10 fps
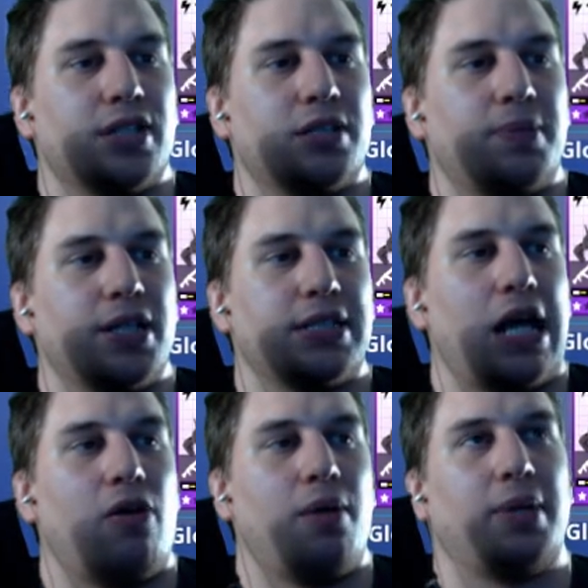because
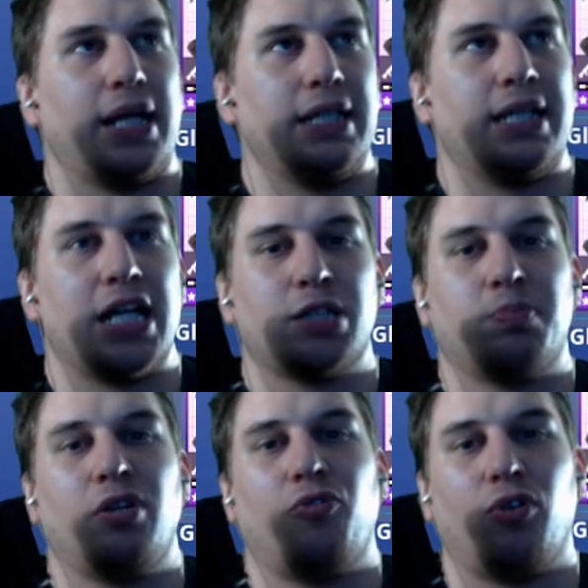now I'm like
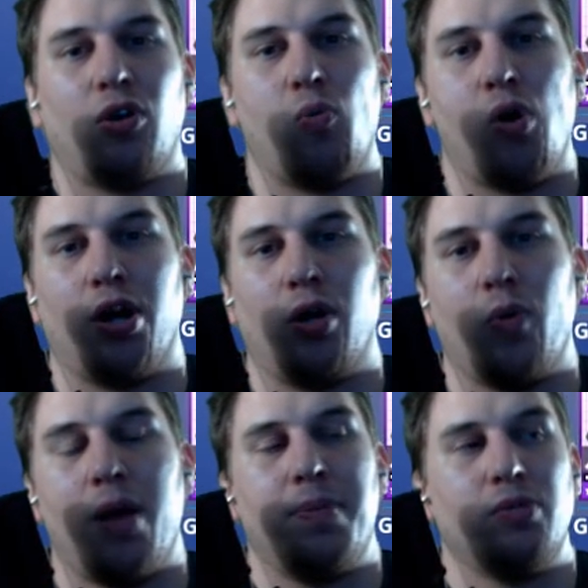desperate for a water
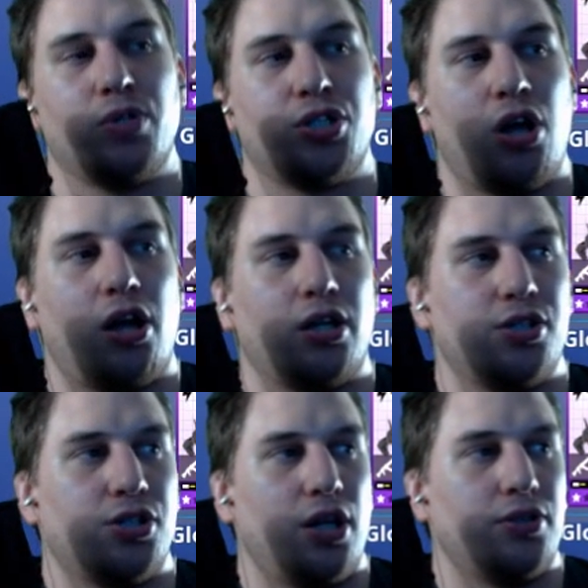weapon with
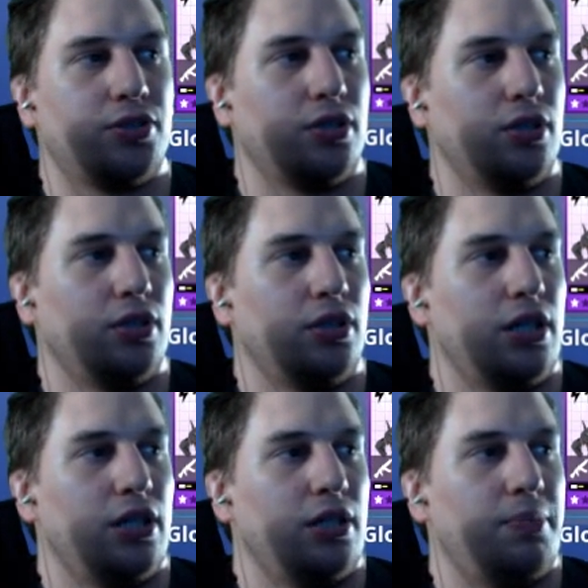shotgun shells.
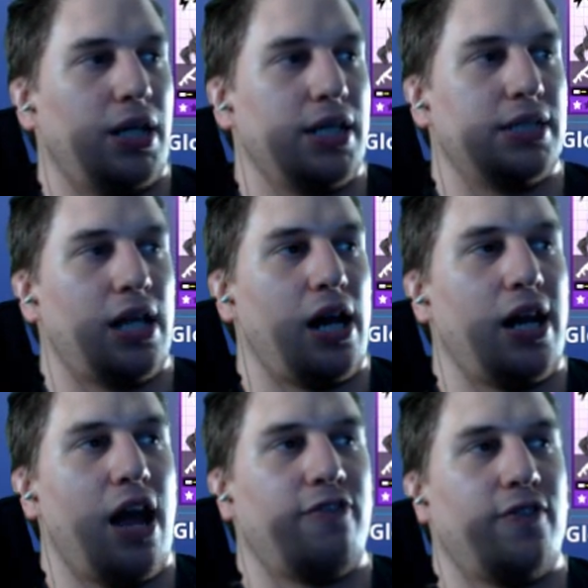Because then I'd
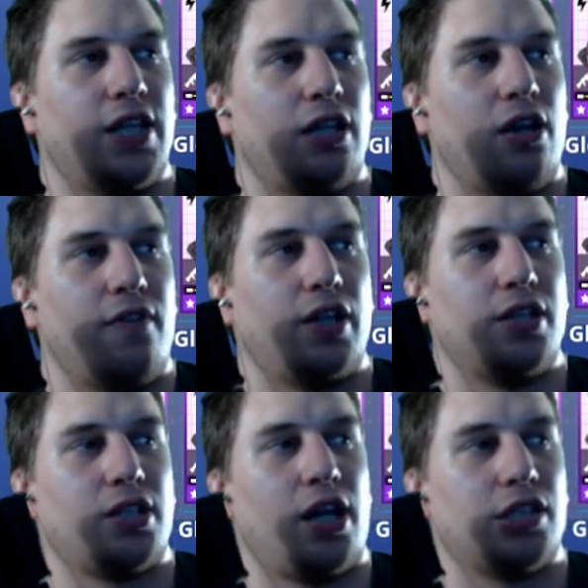have everything covered
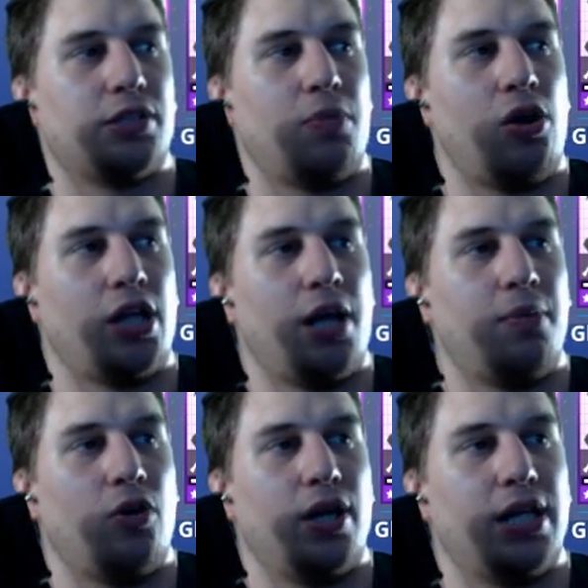because I got small
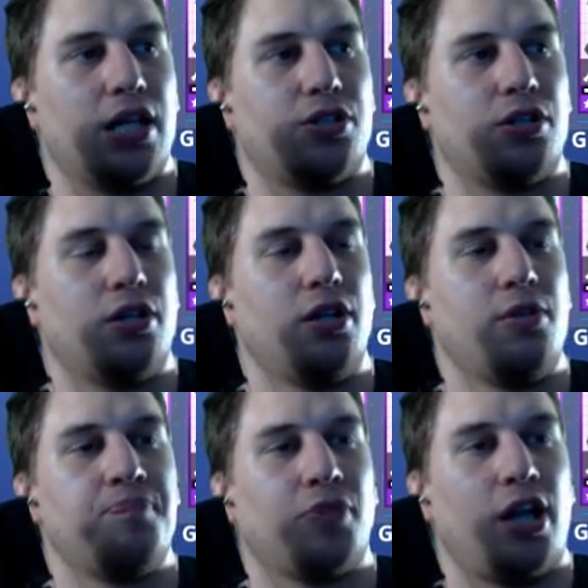ammo on nature,
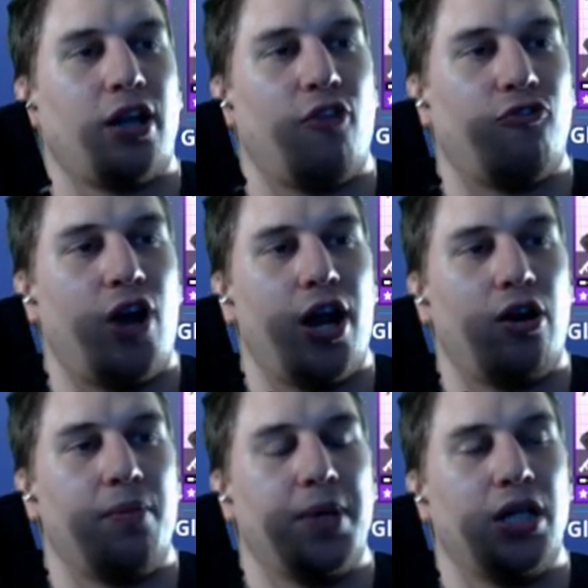I got fire
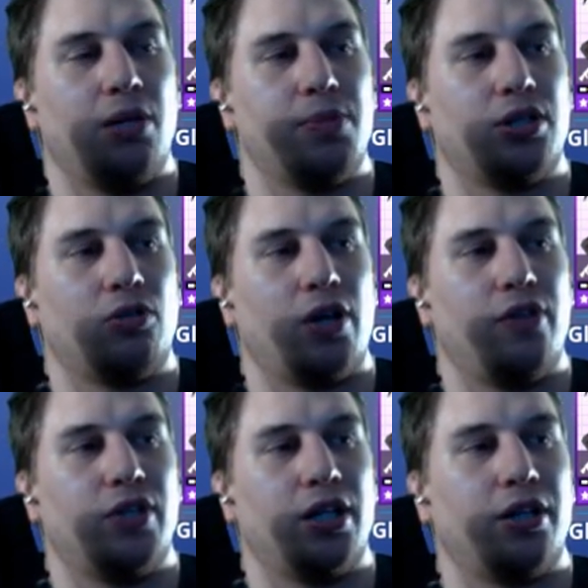on medium with the
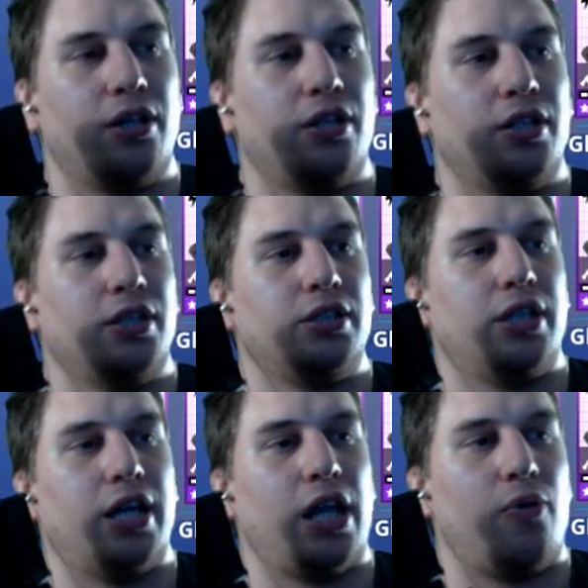Gravedigger,
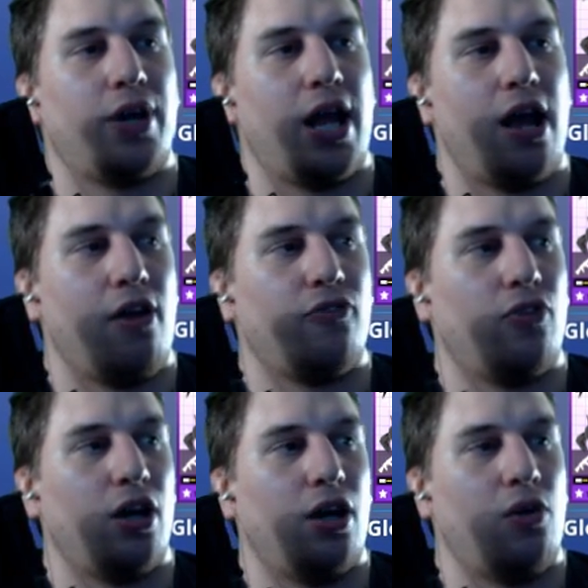and I would have
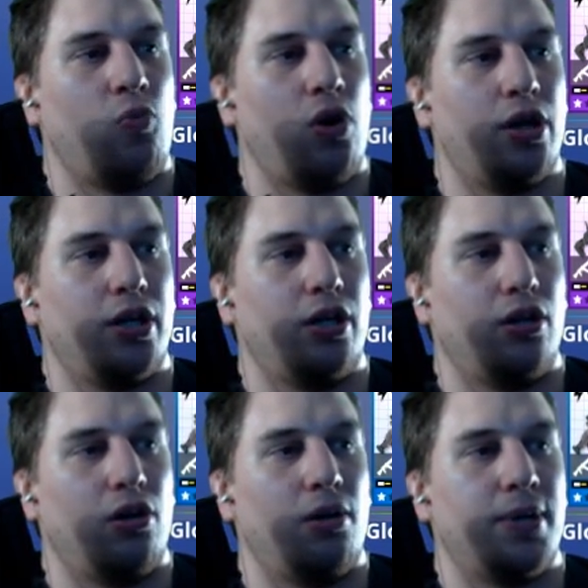water
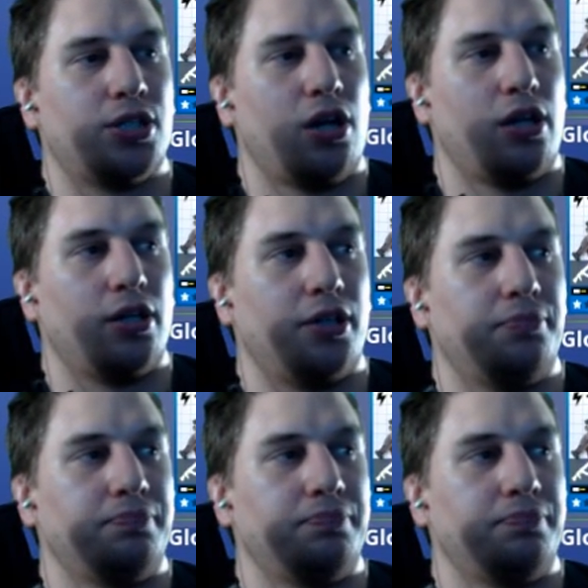on my shotgun.